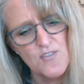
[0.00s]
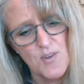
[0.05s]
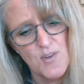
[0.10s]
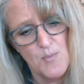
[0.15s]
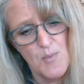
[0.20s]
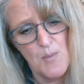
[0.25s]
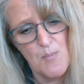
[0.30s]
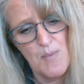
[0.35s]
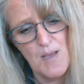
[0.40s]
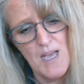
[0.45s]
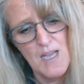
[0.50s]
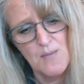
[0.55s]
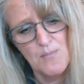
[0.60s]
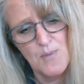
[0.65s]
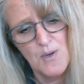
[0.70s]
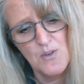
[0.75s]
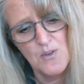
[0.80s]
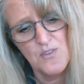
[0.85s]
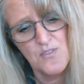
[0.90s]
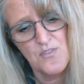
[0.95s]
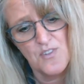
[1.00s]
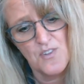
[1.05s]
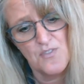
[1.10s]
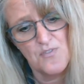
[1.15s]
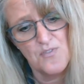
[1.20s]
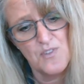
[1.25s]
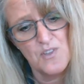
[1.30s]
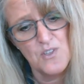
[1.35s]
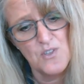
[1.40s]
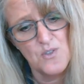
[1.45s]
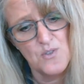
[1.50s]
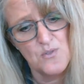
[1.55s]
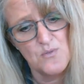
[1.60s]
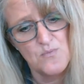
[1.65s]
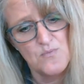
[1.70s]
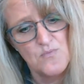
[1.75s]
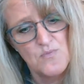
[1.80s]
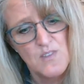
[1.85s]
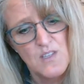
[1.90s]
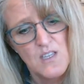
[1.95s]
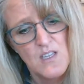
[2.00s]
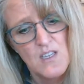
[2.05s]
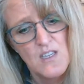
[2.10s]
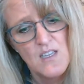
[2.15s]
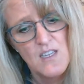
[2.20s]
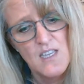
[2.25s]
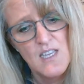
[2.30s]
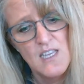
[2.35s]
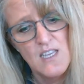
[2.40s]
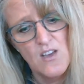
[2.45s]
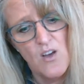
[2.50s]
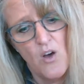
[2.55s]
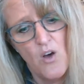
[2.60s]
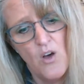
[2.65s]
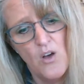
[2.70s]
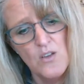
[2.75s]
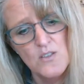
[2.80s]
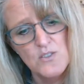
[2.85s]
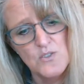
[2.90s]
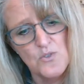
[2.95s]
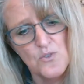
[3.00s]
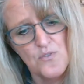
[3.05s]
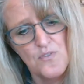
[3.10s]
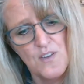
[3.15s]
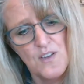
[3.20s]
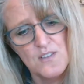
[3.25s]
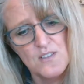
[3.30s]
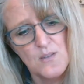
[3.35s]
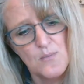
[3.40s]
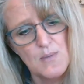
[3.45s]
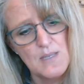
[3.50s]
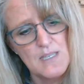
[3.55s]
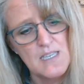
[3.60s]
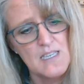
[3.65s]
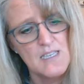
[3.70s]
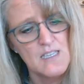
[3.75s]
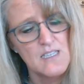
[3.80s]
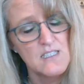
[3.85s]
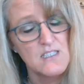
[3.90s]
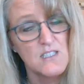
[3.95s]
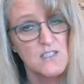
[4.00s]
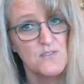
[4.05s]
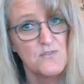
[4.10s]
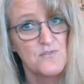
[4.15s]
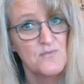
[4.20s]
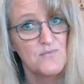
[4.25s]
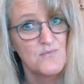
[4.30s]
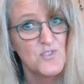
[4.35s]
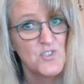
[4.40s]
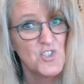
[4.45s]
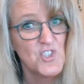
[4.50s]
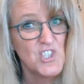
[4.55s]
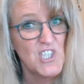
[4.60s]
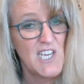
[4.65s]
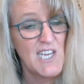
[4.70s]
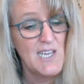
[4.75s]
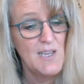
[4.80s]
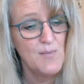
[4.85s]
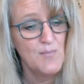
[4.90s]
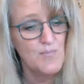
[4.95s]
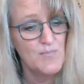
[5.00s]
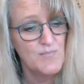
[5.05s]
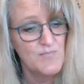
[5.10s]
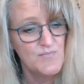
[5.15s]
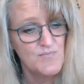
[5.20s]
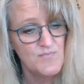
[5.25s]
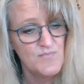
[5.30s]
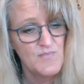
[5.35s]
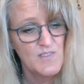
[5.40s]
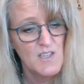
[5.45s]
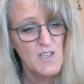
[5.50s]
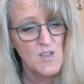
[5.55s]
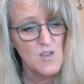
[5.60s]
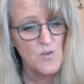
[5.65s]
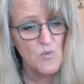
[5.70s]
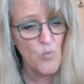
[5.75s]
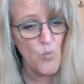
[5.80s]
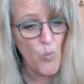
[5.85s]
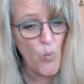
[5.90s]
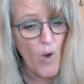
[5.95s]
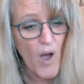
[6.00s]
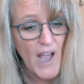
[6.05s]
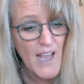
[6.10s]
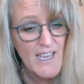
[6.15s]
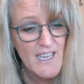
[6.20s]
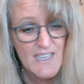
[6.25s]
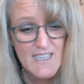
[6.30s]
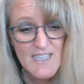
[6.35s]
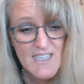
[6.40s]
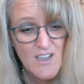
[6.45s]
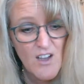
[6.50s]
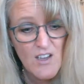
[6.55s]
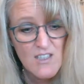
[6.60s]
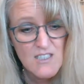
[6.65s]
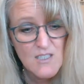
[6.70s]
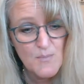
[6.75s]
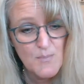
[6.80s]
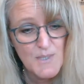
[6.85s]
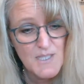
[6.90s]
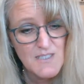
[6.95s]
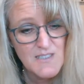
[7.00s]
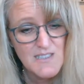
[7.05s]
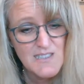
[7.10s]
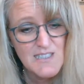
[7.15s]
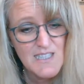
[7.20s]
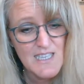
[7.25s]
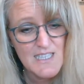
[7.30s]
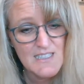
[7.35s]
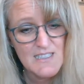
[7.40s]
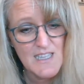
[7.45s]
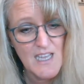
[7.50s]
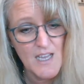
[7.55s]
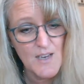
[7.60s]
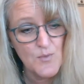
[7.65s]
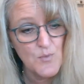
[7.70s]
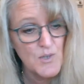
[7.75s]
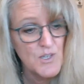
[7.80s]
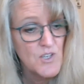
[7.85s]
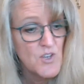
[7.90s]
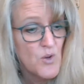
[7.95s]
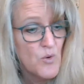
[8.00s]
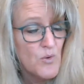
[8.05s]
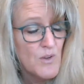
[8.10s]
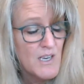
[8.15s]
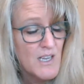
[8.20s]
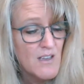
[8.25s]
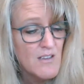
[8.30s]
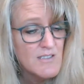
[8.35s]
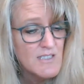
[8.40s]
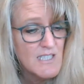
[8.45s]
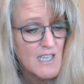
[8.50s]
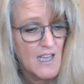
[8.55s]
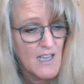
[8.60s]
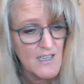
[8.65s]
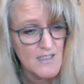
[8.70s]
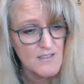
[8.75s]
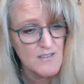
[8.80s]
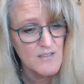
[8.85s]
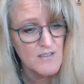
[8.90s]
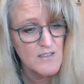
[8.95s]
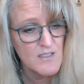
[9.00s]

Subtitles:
from a bad bout of the flu. He also felt the beginnings of shame. Why had he gone to pieces like that when no one else had?